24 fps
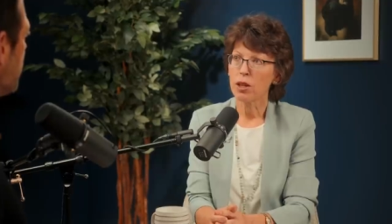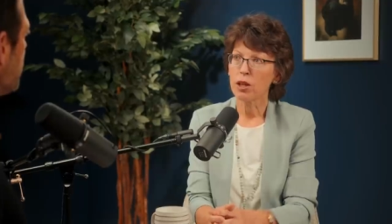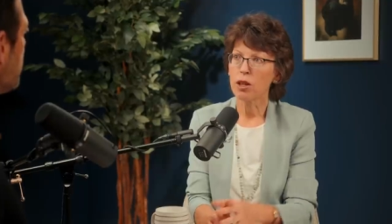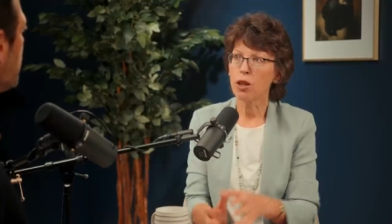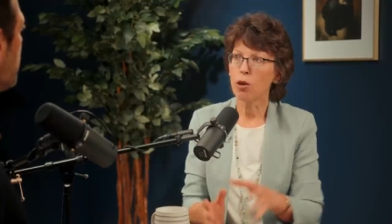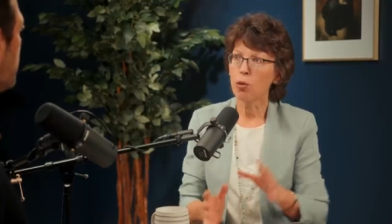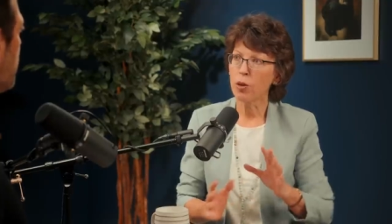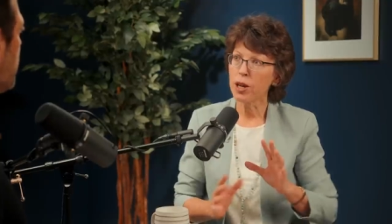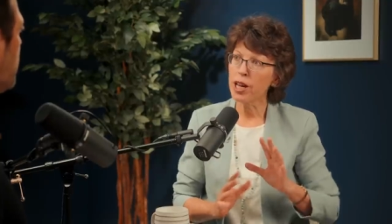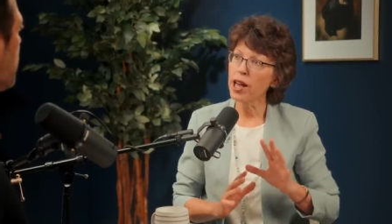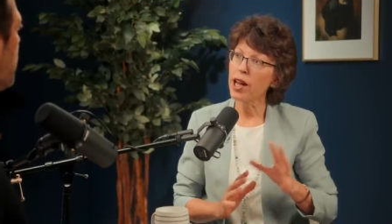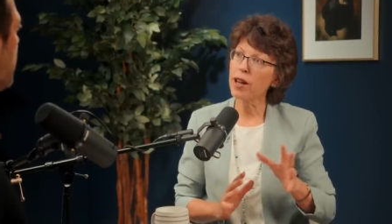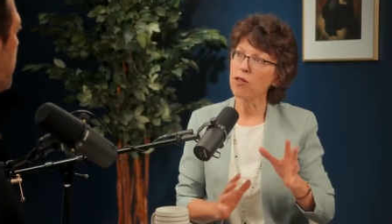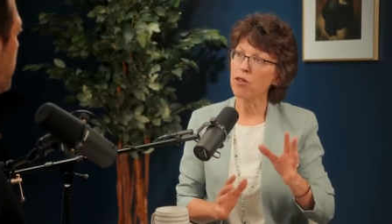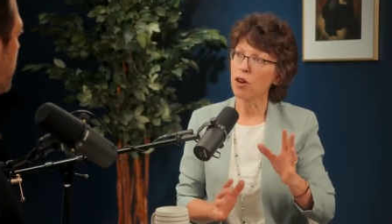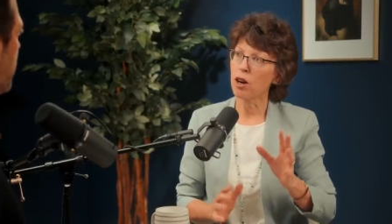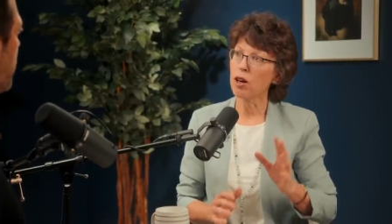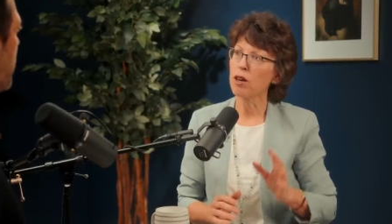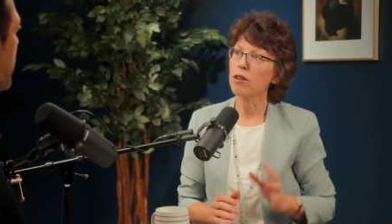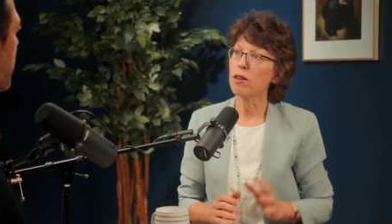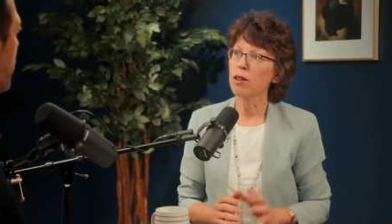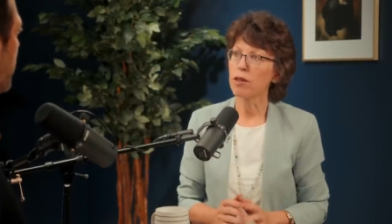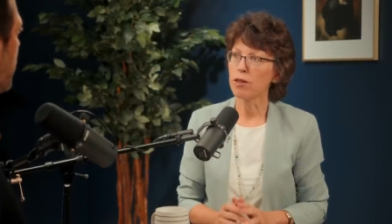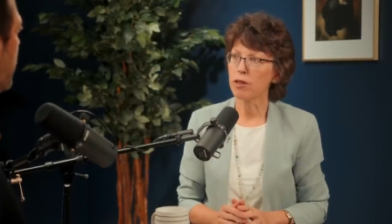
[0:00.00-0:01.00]
You know, we have
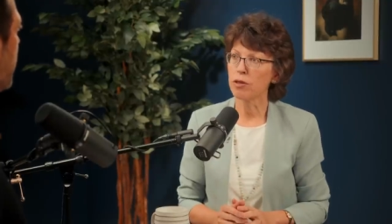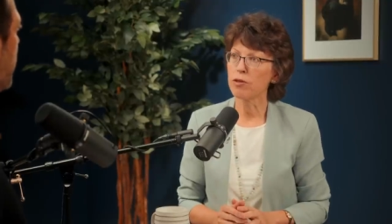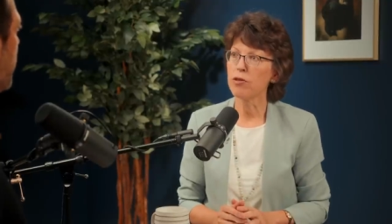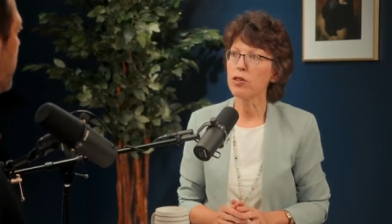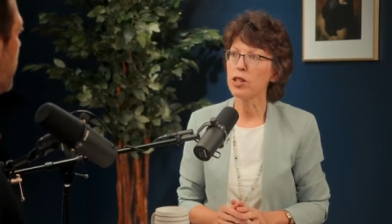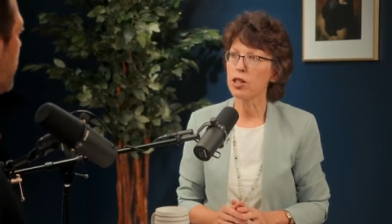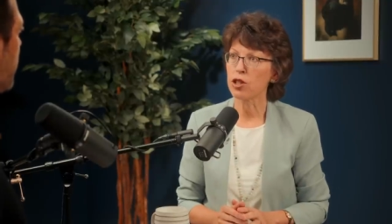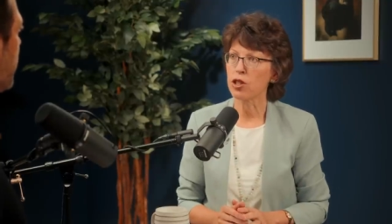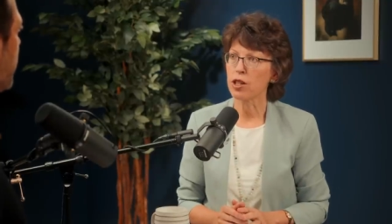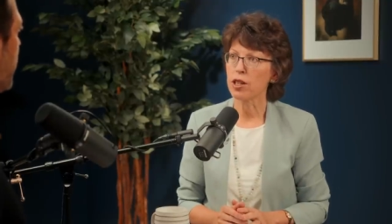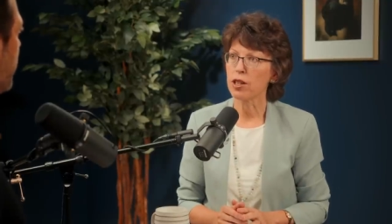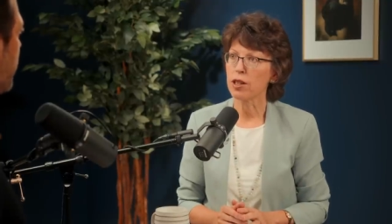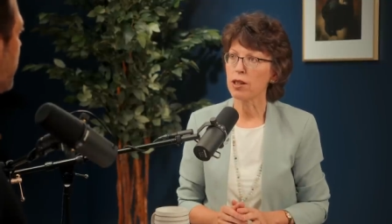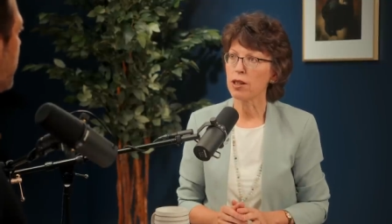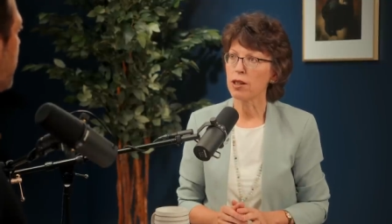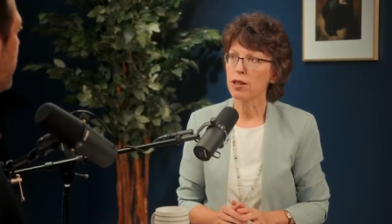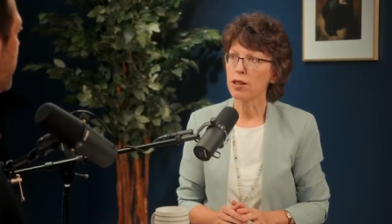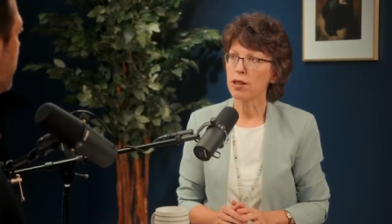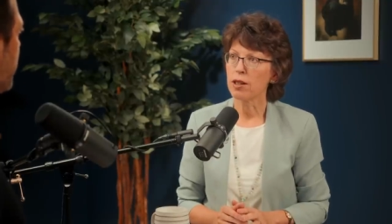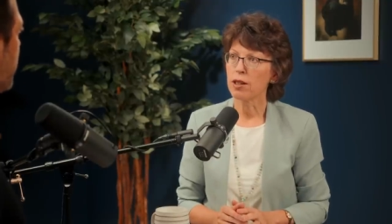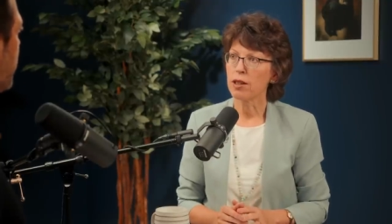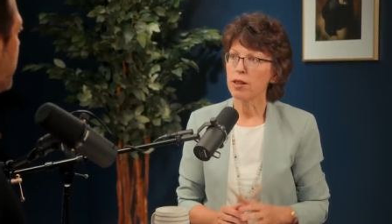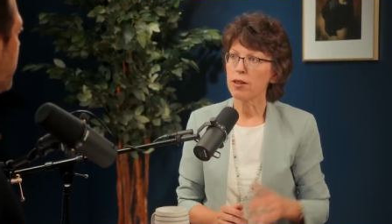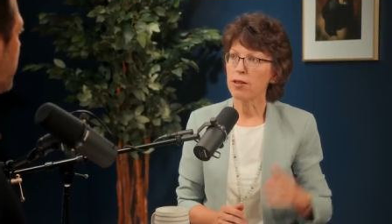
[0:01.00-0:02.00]
our vision
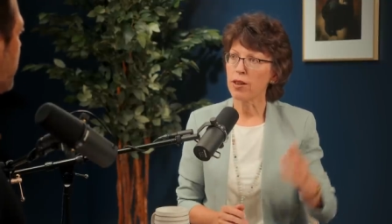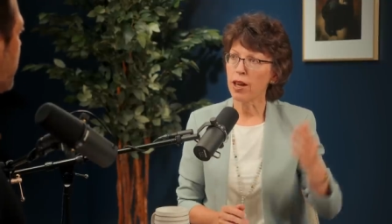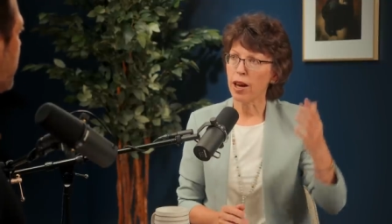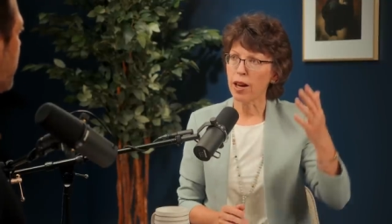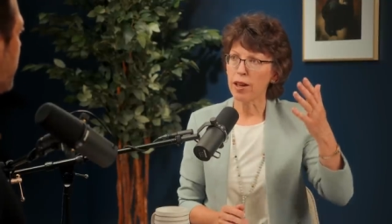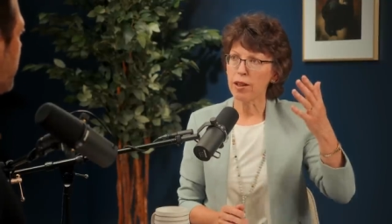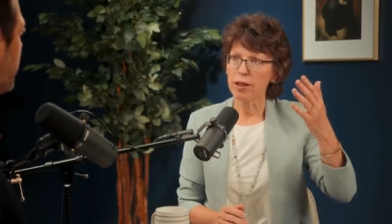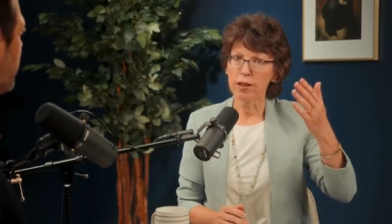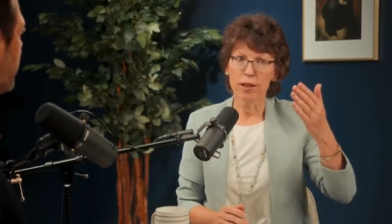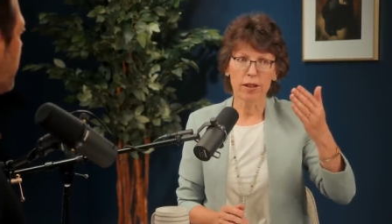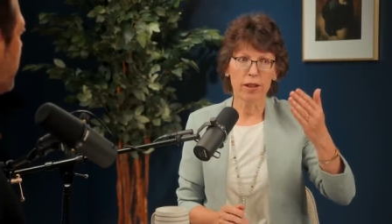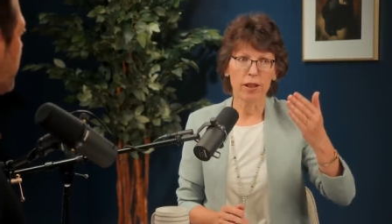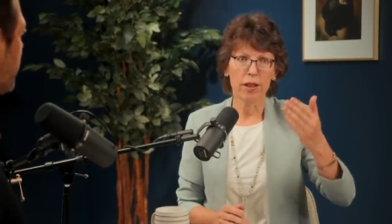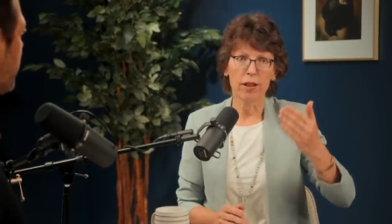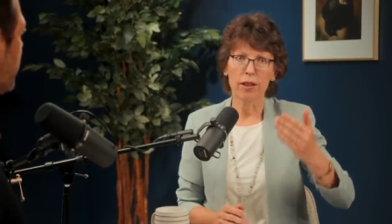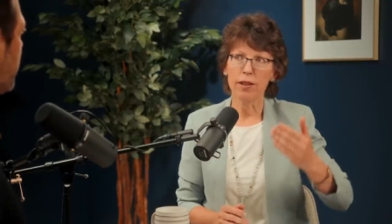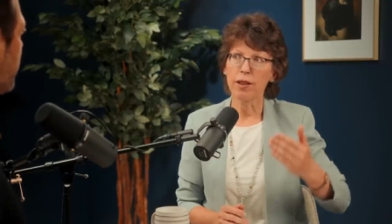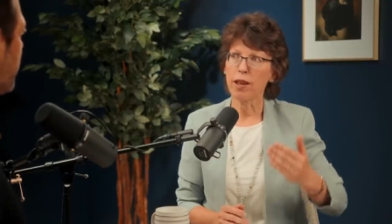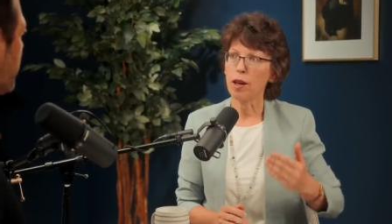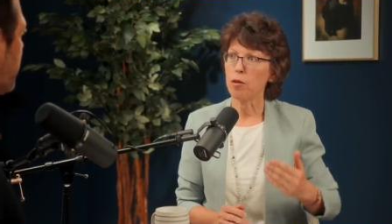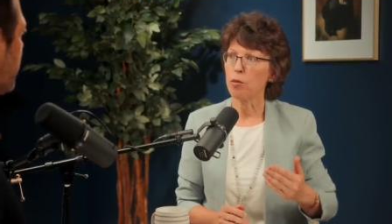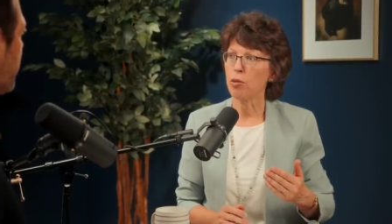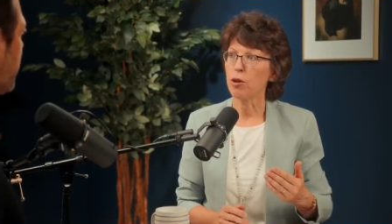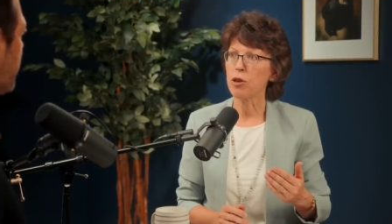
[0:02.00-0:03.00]
that that,
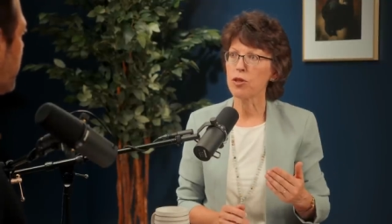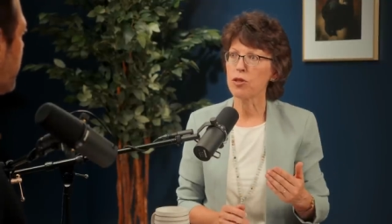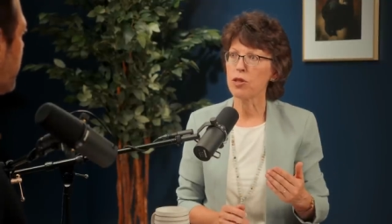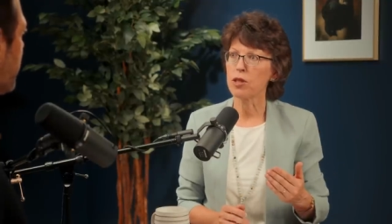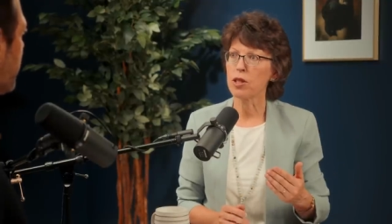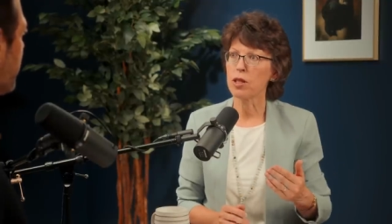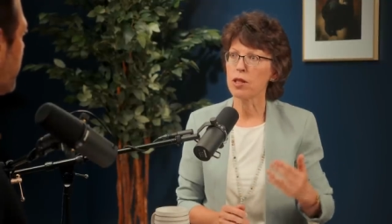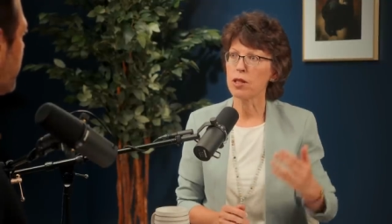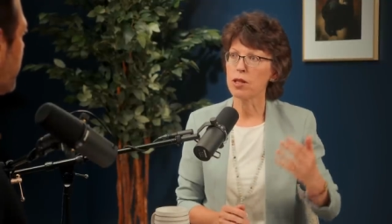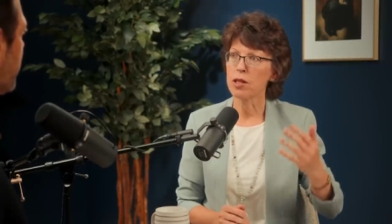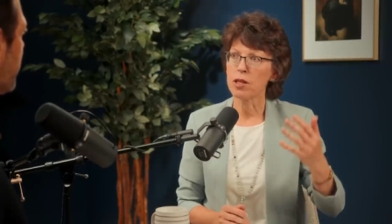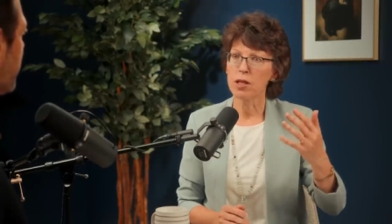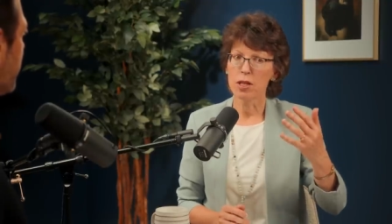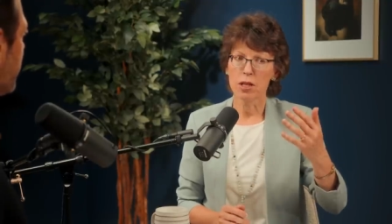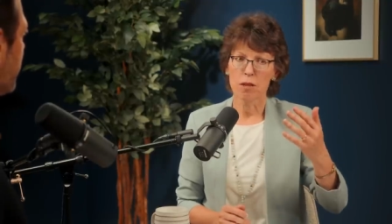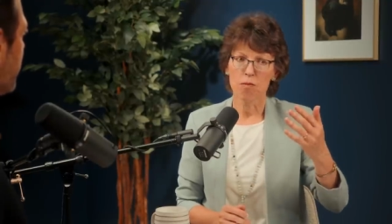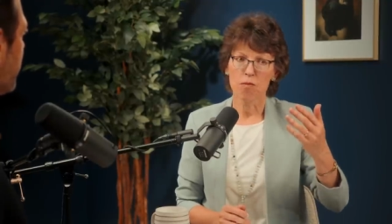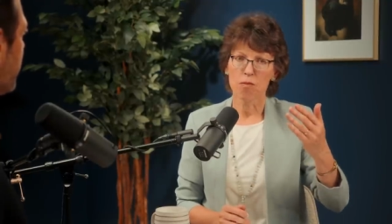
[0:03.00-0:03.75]
that person